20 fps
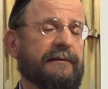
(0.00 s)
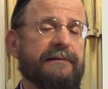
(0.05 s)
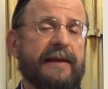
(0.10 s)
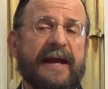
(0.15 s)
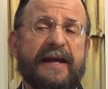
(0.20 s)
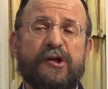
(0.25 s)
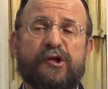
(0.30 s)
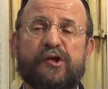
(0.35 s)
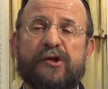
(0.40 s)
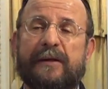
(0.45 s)

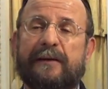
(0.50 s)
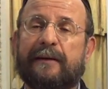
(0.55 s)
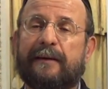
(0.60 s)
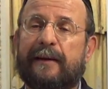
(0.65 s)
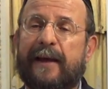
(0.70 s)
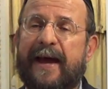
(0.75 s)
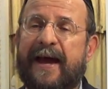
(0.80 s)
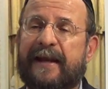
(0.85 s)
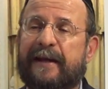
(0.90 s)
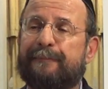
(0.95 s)

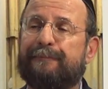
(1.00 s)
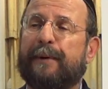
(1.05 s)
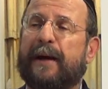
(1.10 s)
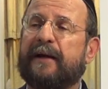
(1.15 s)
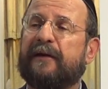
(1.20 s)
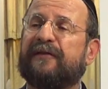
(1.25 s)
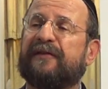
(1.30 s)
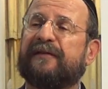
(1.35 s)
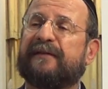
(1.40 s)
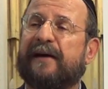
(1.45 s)
nation led
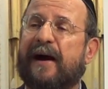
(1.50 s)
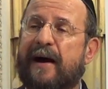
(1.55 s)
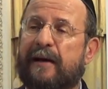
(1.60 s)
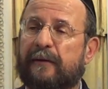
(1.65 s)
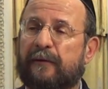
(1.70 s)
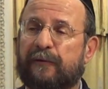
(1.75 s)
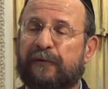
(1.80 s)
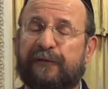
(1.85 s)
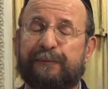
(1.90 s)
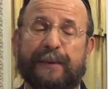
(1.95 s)
by
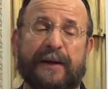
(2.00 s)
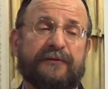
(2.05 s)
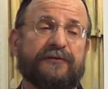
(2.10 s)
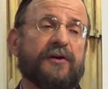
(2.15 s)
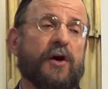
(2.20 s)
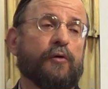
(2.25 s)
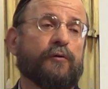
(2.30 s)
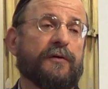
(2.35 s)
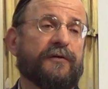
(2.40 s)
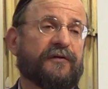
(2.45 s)
scholars, by
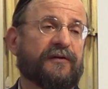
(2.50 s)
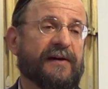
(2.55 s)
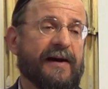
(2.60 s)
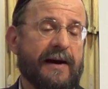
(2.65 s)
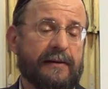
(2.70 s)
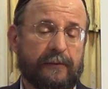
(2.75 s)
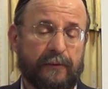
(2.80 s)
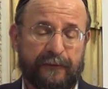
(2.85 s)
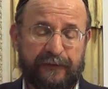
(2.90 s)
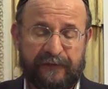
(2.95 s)
Torah
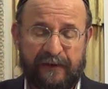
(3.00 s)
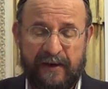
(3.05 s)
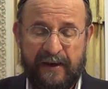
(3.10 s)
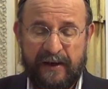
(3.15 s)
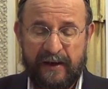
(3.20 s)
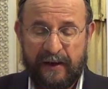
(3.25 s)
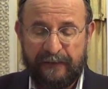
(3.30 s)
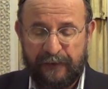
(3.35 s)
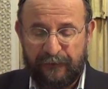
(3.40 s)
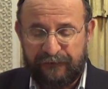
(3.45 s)
scholars.
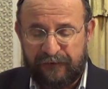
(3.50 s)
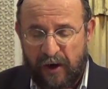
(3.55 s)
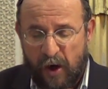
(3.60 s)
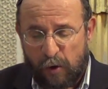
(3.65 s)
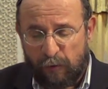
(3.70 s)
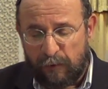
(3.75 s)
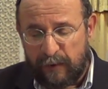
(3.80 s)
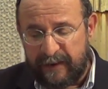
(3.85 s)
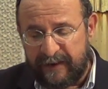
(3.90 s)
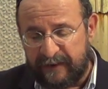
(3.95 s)
The
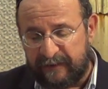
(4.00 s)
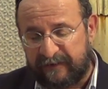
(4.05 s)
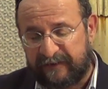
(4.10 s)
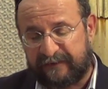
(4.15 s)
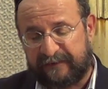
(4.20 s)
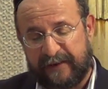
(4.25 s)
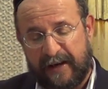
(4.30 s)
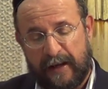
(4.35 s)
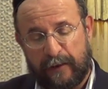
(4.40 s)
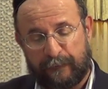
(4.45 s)
Torah
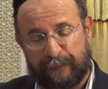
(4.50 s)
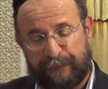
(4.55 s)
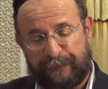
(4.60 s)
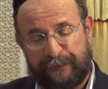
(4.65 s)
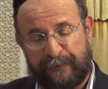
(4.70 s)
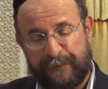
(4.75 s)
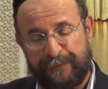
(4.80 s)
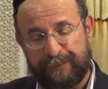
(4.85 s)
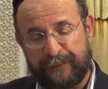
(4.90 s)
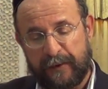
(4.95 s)

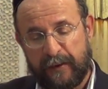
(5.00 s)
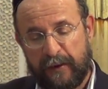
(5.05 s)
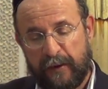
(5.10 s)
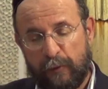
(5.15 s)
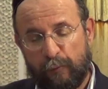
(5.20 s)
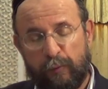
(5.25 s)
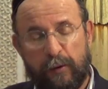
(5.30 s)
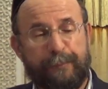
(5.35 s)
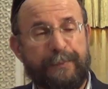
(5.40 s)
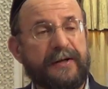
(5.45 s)
itself
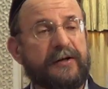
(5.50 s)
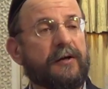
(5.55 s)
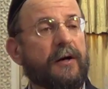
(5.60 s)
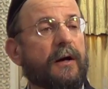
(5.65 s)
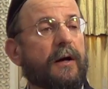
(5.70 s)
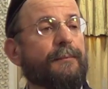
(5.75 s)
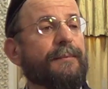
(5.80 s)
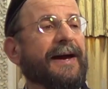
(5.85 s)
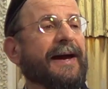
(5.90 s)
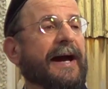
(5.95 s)
would
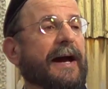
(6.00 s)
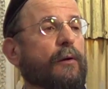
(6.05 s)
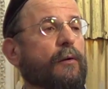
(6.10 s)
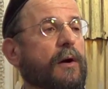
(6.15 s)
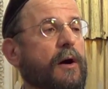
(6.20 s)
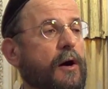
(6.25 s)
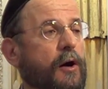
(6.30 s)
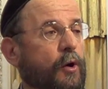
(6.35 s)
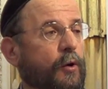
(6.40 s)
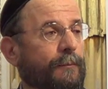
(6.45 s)
become
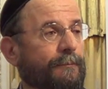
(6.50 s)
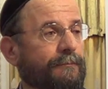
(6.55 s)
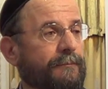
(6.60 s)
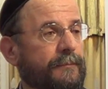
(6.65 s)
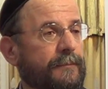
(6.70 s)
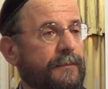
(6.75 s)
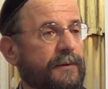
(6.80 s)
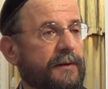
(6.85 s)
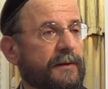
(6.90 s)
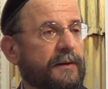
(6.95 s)
our home.
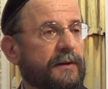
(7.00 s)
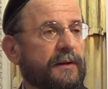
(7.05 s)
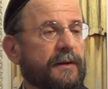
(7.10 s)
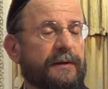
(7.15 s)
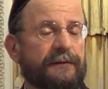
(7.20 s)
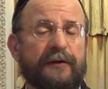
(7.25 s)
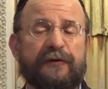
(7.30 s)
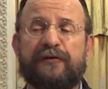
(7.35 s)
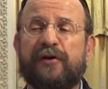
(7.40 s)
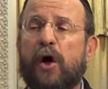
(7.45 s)

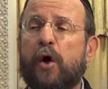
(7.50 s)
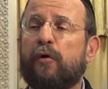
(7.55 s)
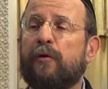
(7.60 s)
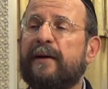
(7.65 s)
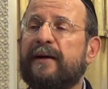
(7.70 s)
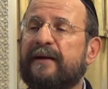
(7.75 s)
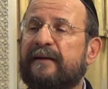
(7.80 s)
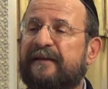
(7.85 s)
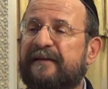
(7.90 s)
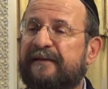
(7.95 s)
The
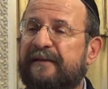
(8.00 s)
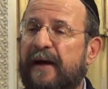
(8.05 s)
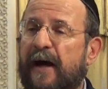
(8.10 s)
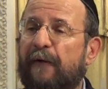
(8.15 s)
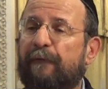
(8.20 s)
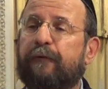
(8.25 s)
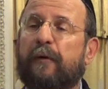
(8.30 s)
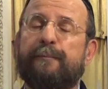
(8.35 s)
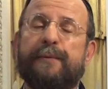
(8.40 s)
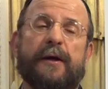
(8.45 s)
Torah
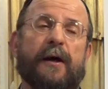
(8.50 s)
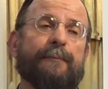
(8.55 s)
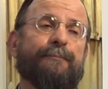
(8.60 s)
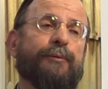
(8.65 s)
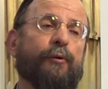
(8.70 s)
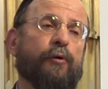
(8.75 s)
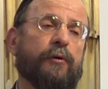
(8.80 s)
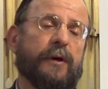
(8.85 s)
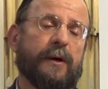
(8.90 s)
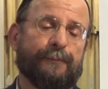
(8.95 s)
itself would be our
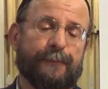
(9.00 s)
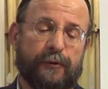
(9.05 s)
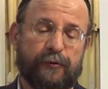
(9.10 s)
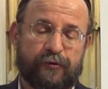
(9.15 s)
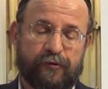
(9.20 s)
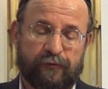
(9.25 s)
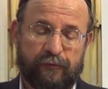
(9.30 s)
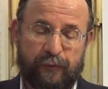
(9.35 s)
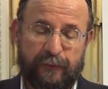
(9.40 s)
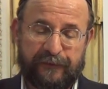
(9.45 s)
portable
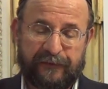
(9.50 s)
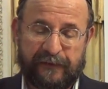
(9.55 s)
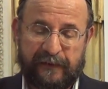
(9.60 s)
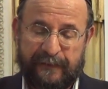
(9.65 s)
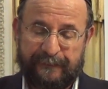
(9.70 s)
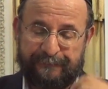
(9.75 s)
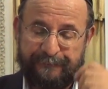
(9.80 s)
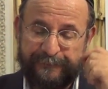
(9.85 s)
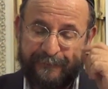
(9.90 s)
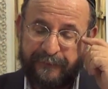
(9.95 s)

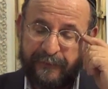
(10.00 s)
Jerusalem.